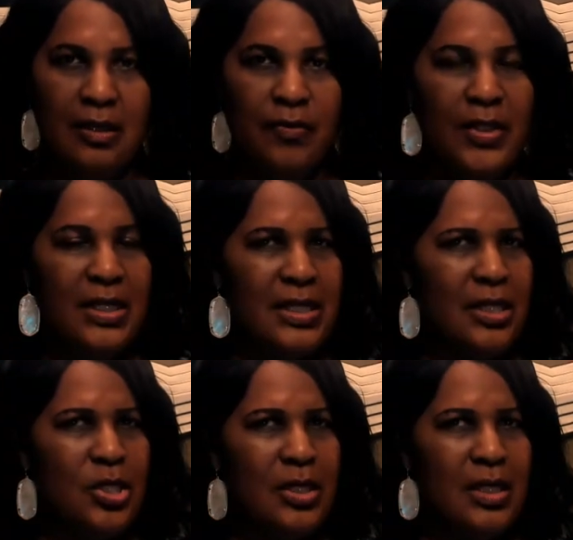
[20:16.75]
Vicki says
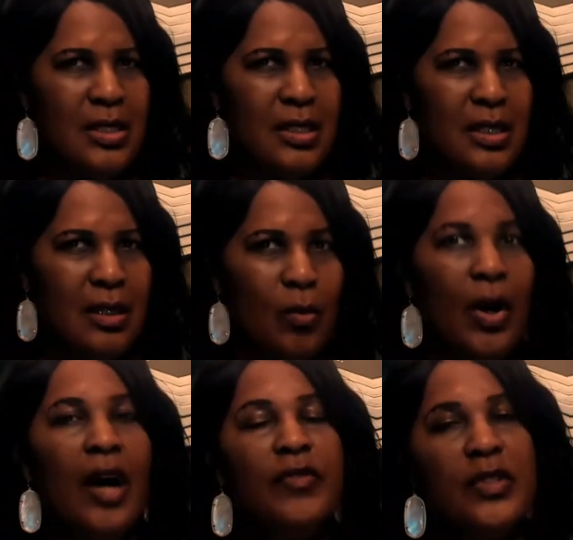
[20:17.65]
she doesn't get, well,
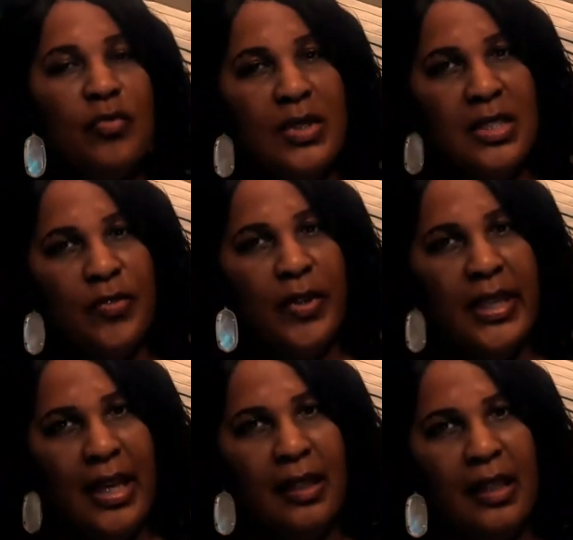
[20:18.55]
obvious reasons for
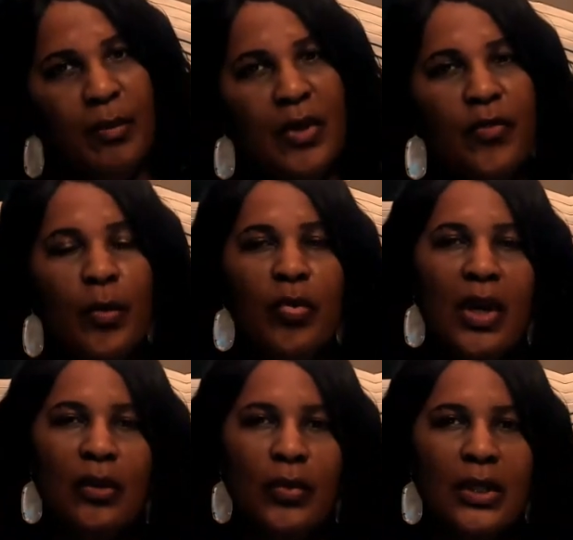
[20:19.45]
Kelly, but for
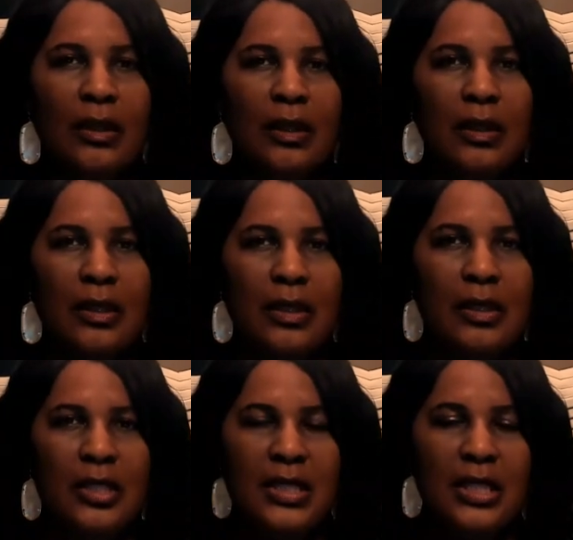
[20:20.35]
Braunwyn,
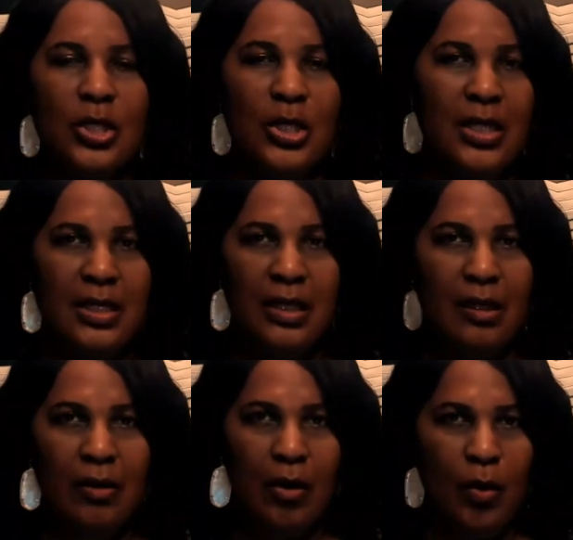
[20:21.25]
she says she doesn't get
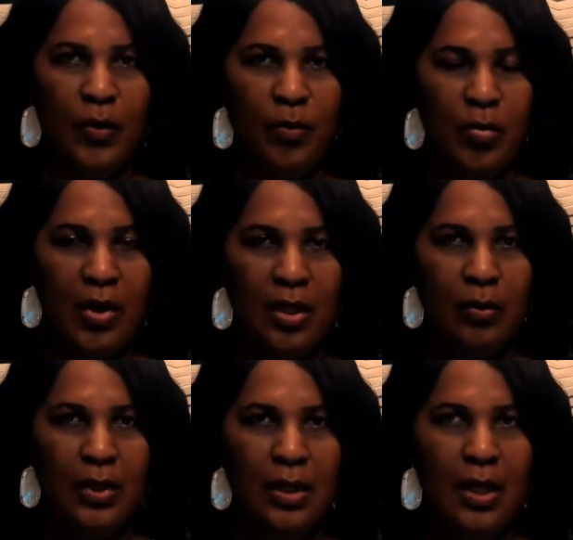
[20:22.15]
along with
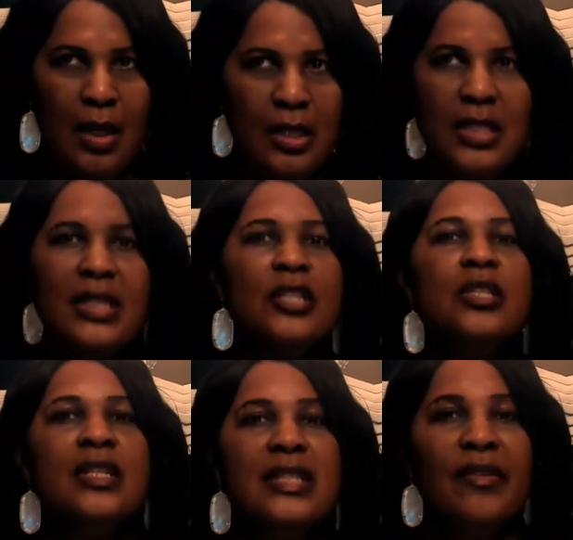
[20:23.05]
Braunwyn. She says she
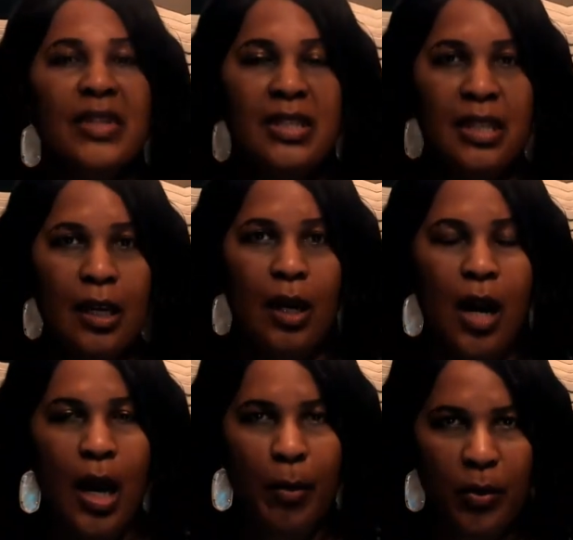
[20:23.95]
doesn't have anything in
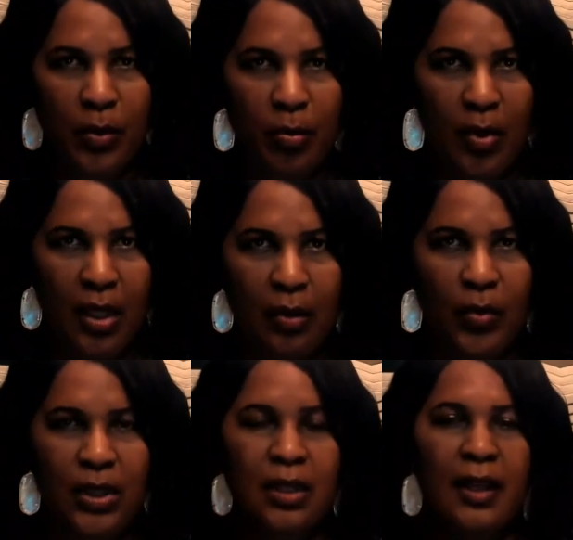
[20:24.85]
common with
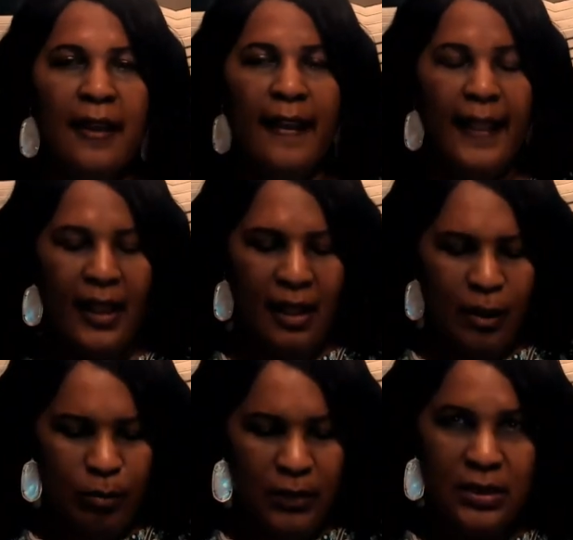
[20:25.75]
Braunwyn
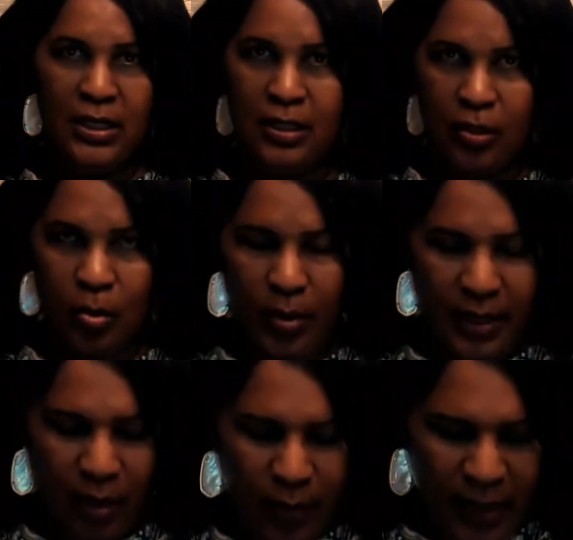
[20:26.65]
um, doesn't know her
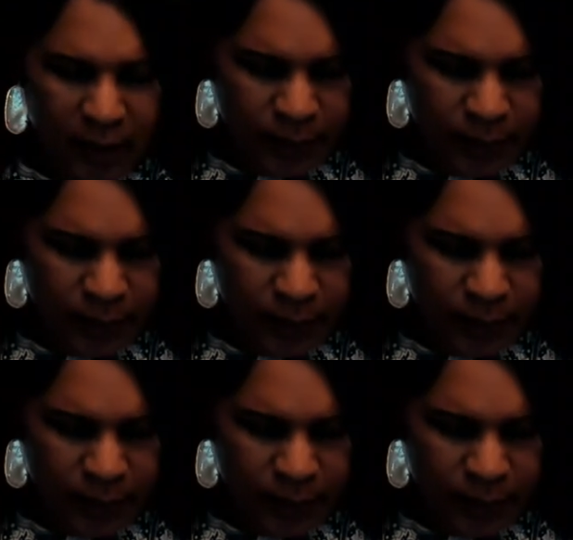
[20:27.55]
that well.